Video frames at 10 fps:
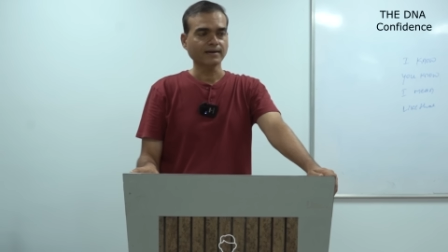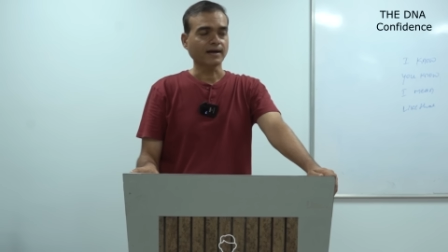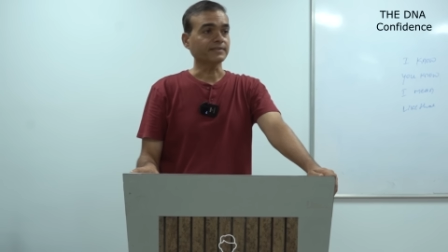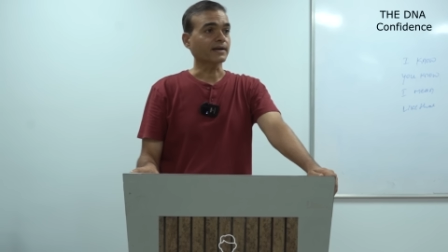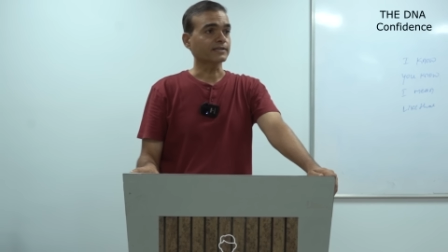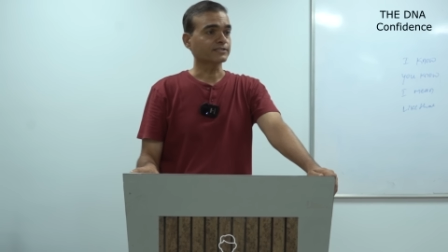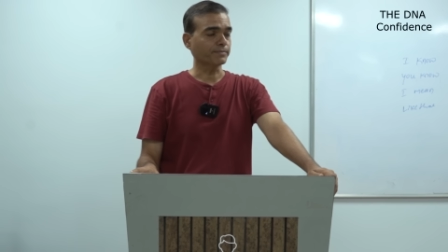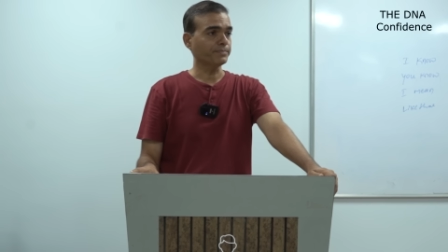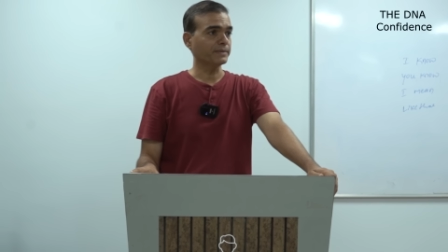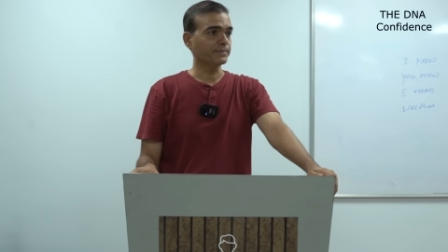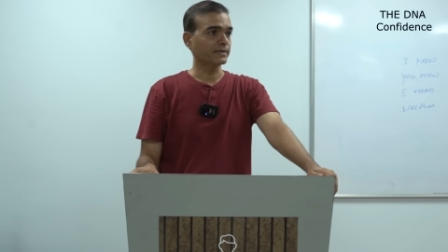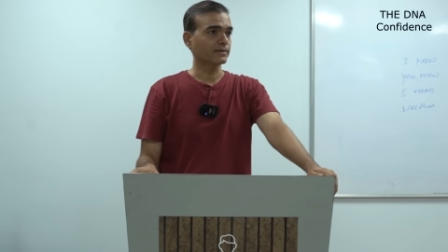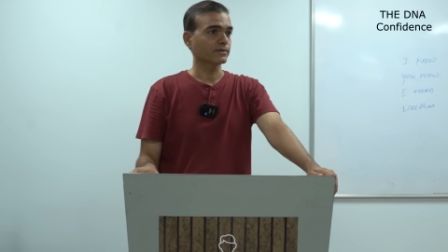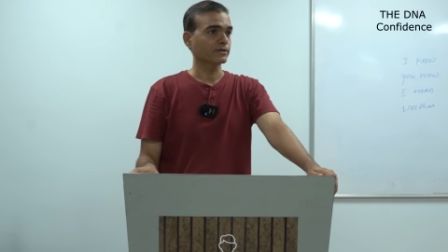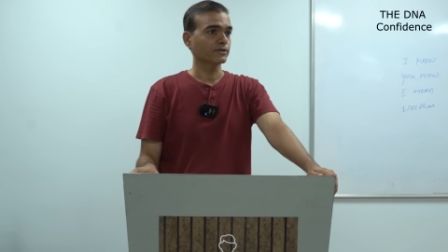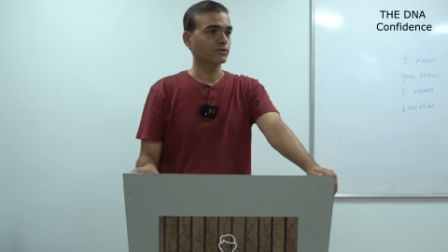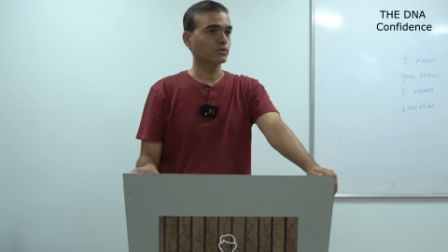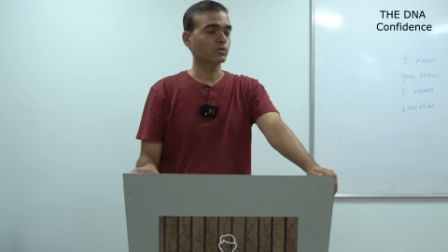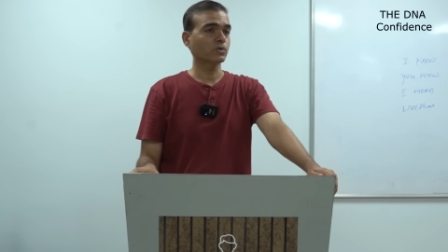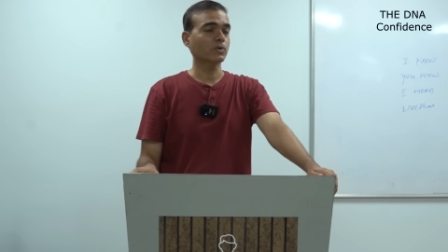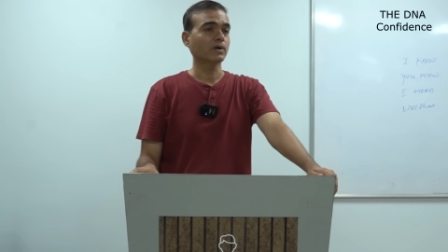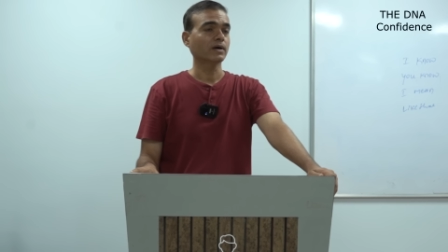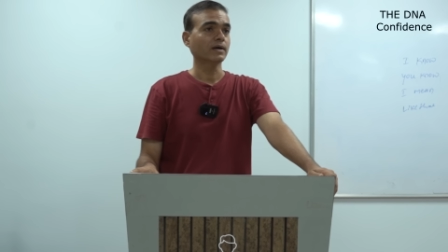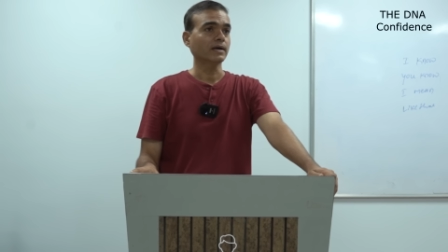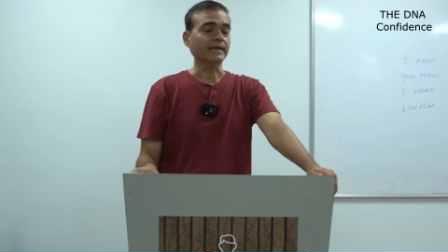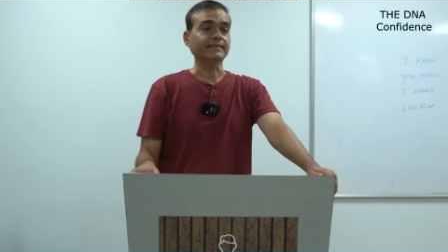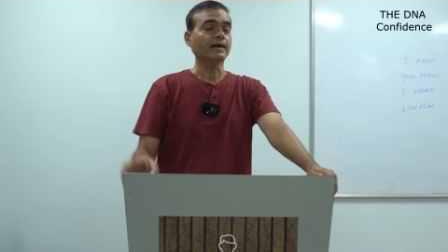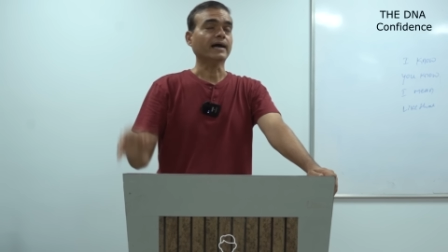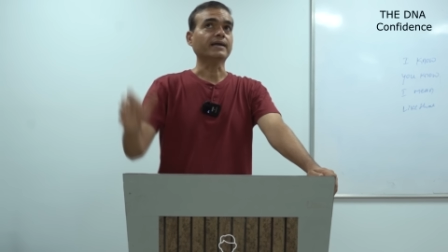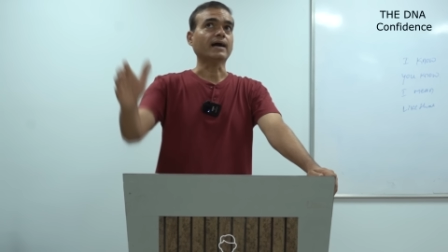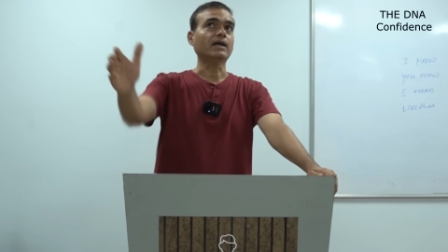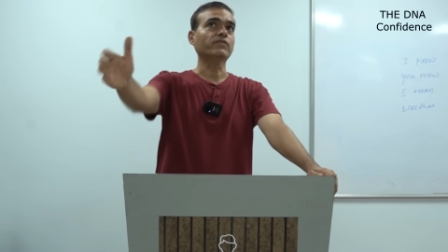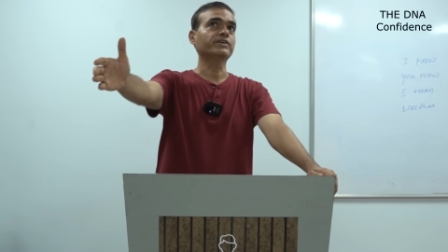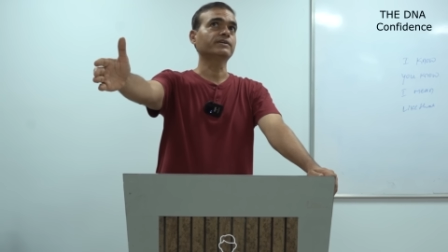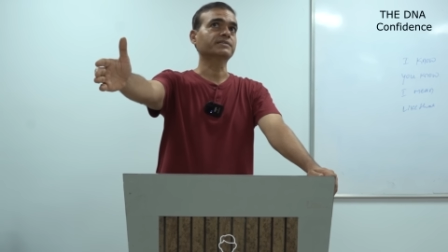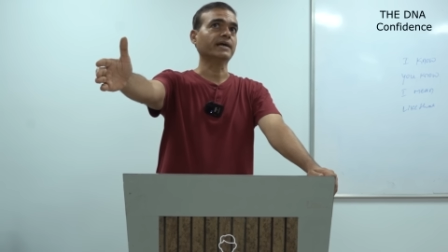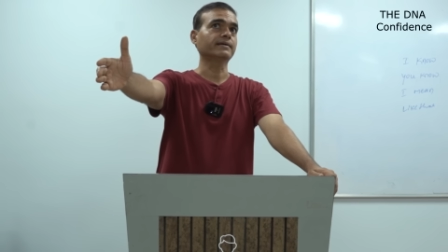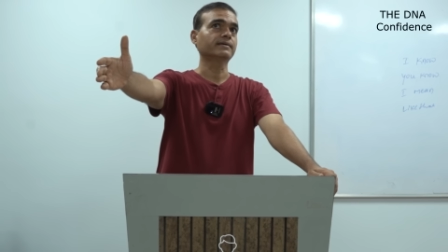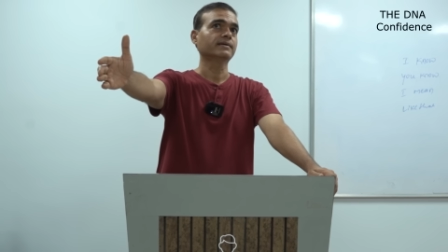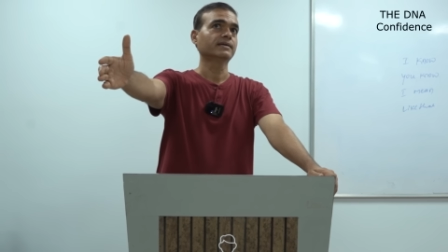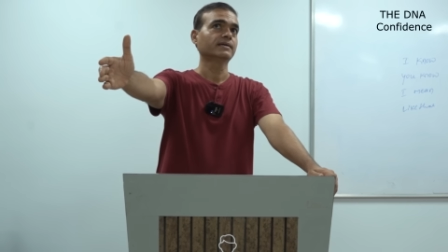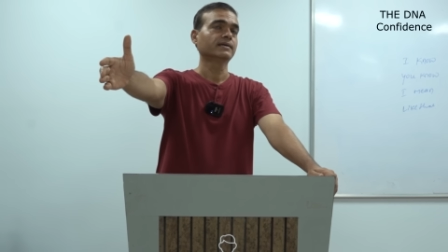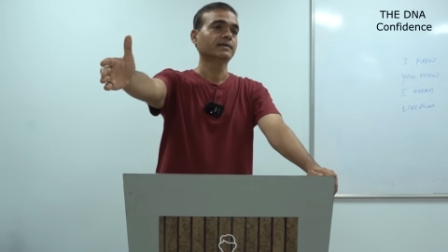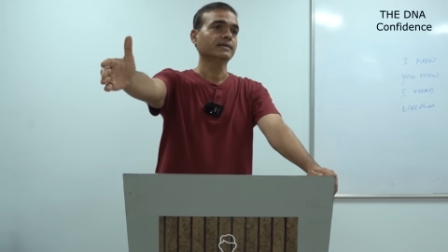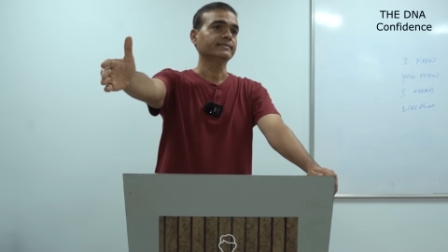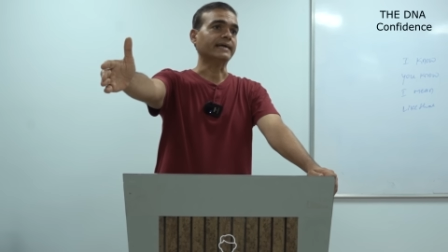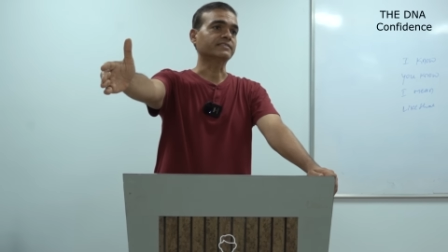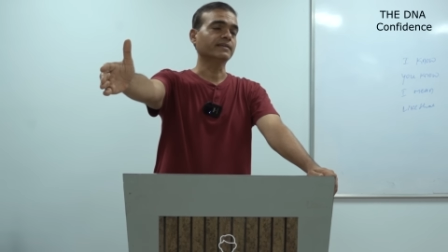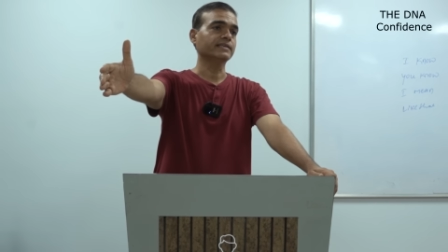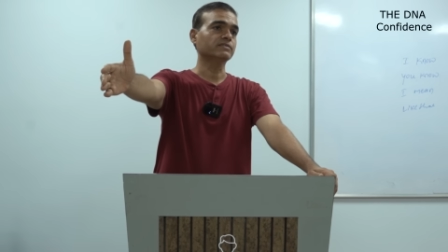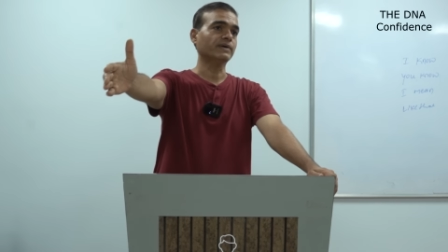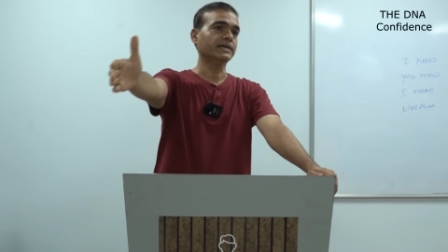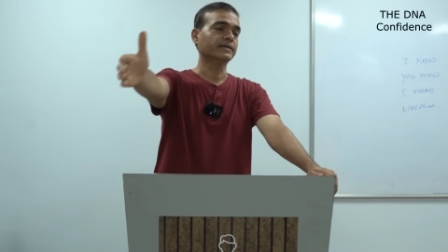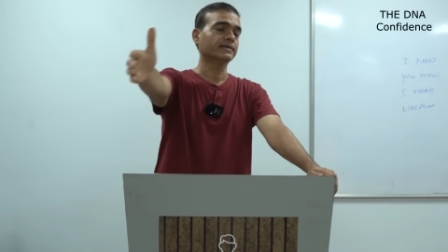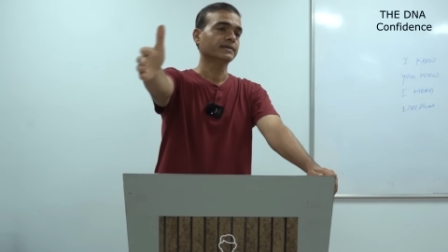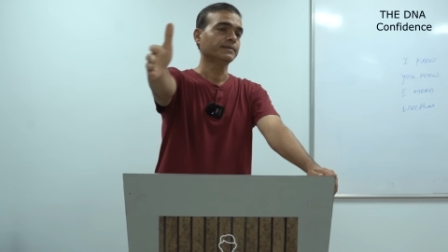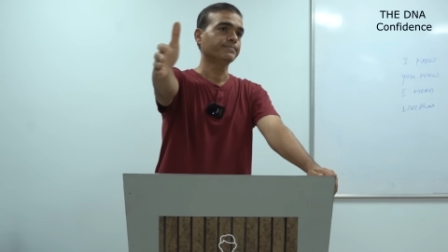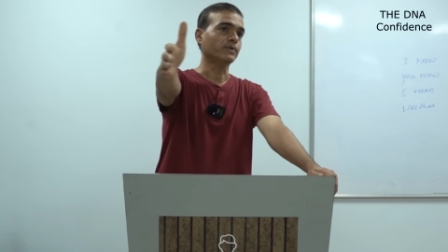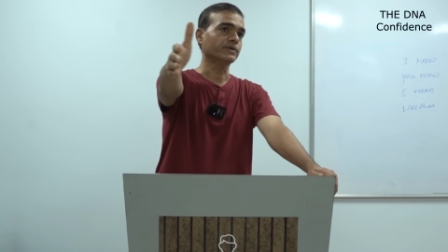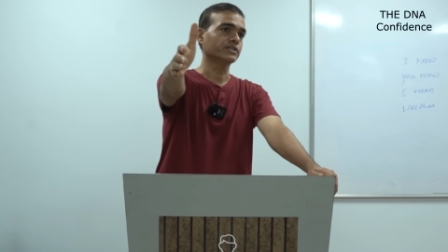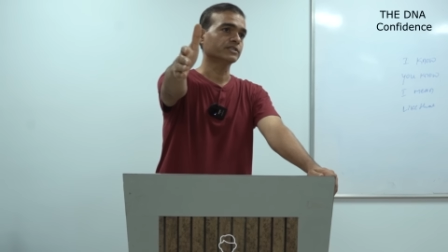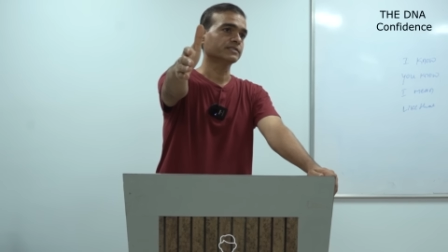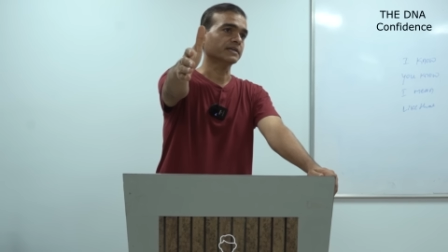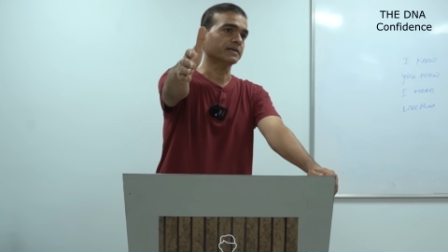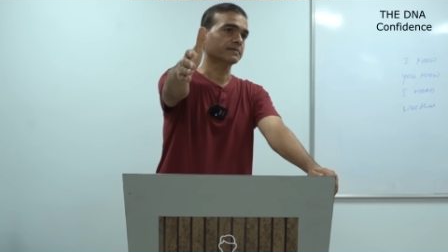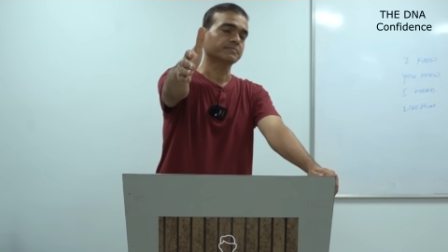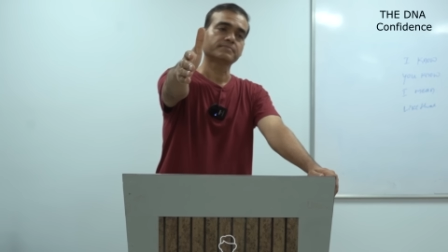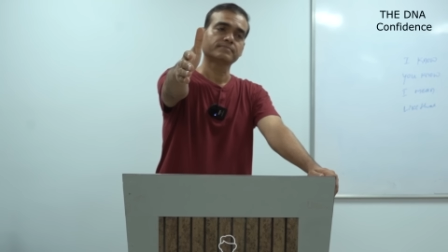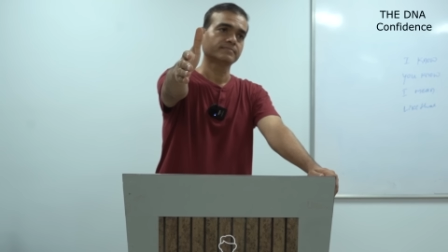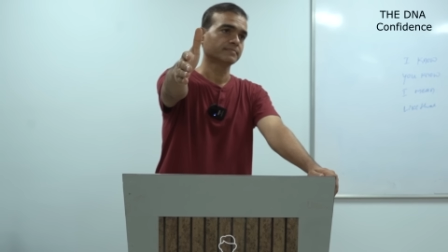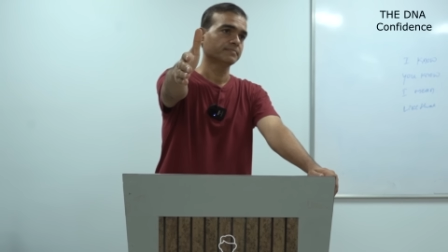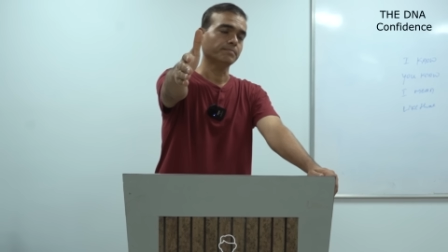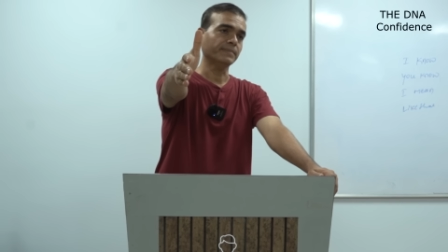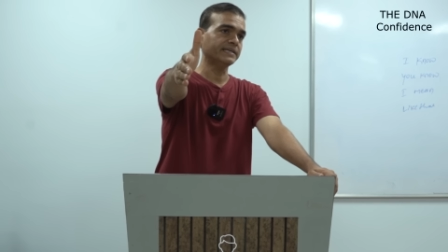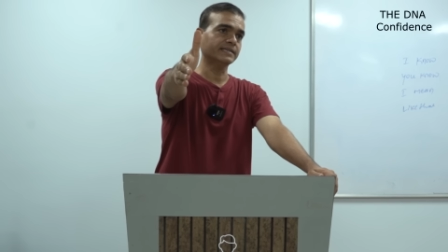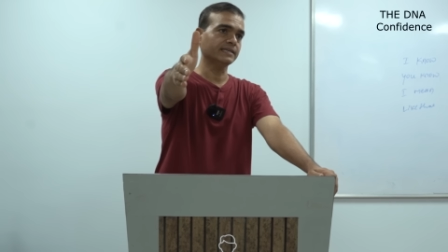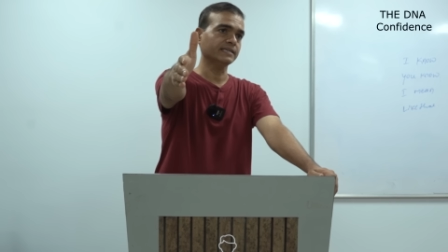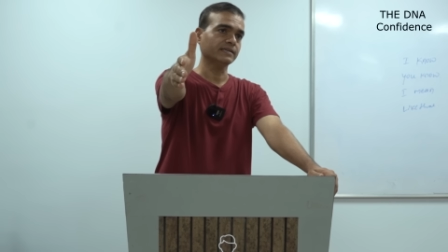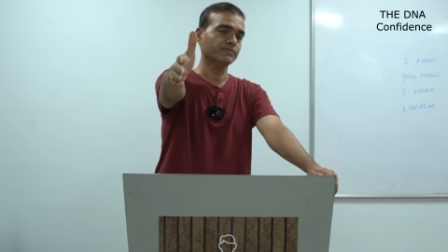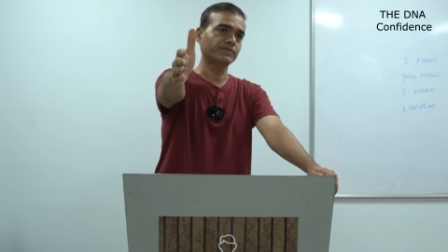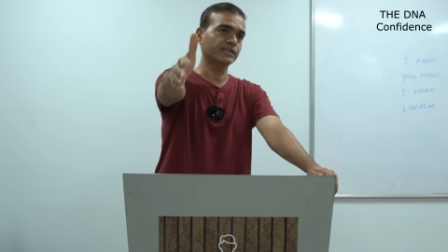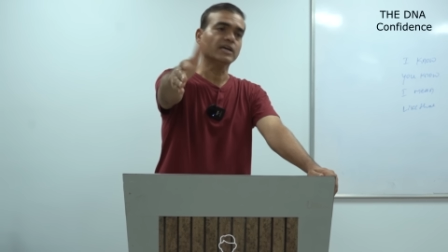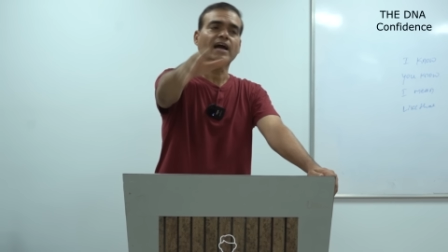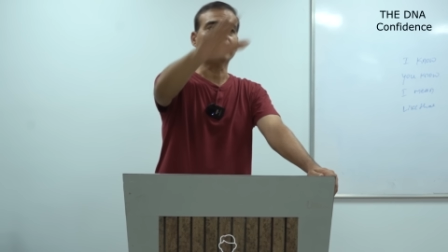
And there are some people who, and, and all of you understand, that's the reason why politicians are mentally very.